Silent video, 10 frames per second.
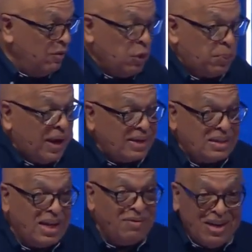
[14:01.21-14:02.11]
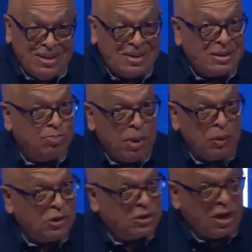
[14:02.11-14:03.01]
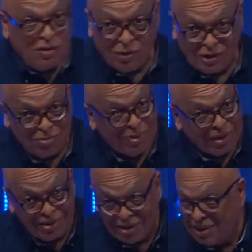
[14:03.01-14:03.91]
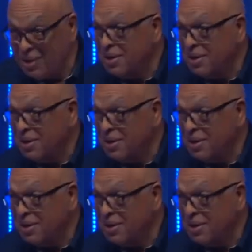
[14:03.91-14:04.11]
if you're past 70 this is bonus coverage brother